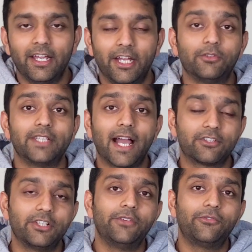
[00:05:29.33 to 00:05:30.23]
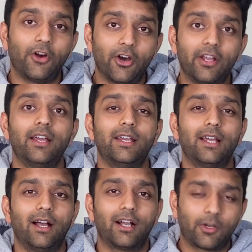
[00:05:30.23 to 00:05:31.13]
It was actually for
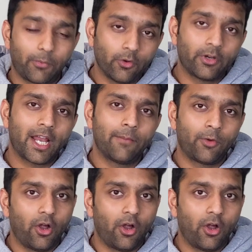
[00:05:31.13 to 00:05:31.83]
a program